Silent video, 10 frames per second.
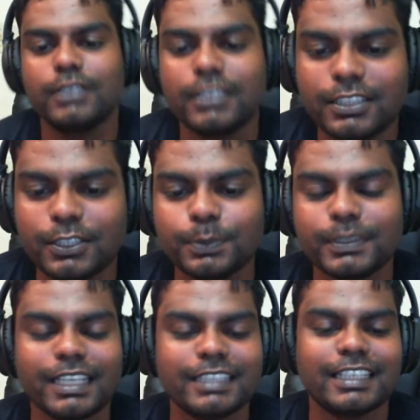
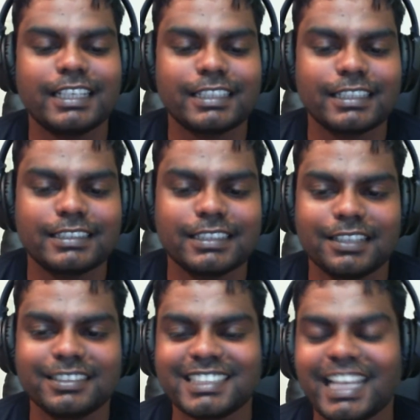CubeSat thing is
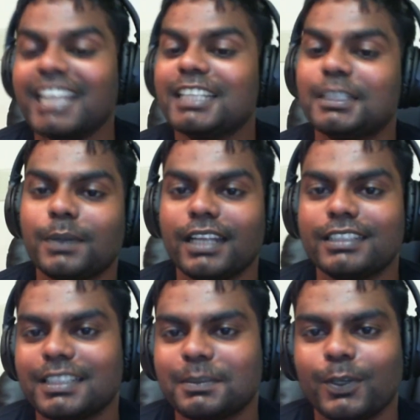a science
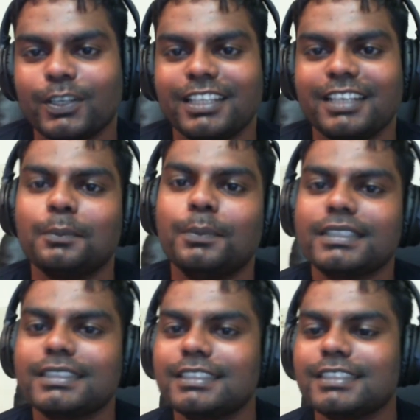project more than a
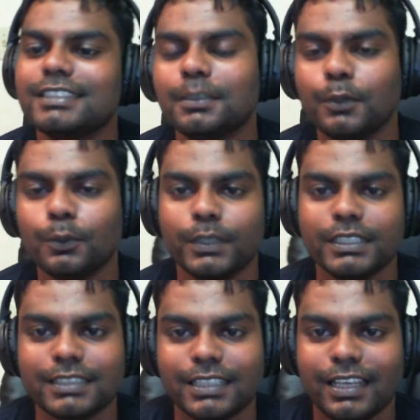business at the
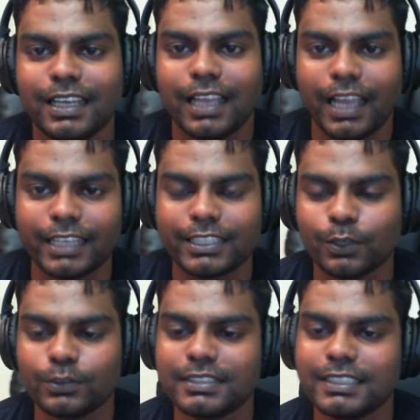moment. I
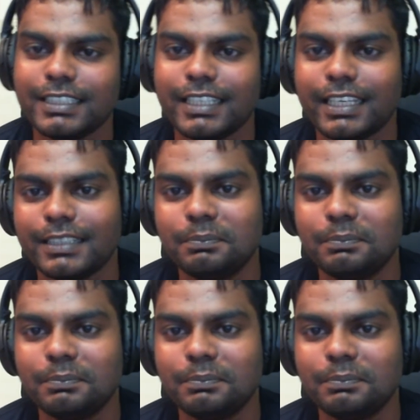don't see